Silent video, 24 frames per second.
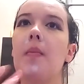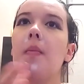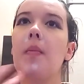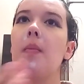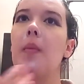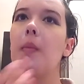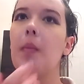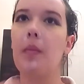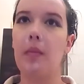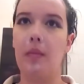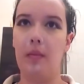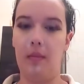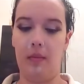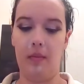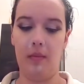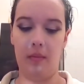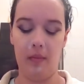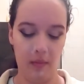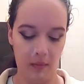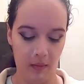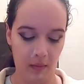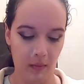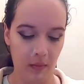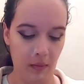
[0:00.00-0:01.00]
Time for
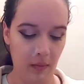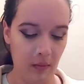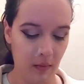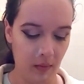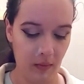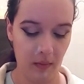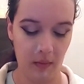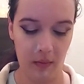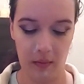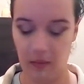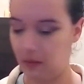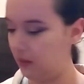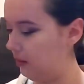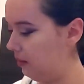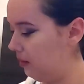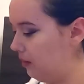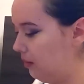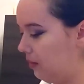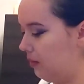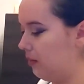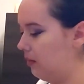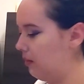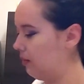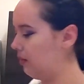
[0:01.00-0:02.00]
green to hide
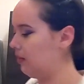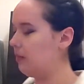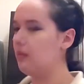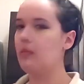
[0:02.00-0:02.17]
the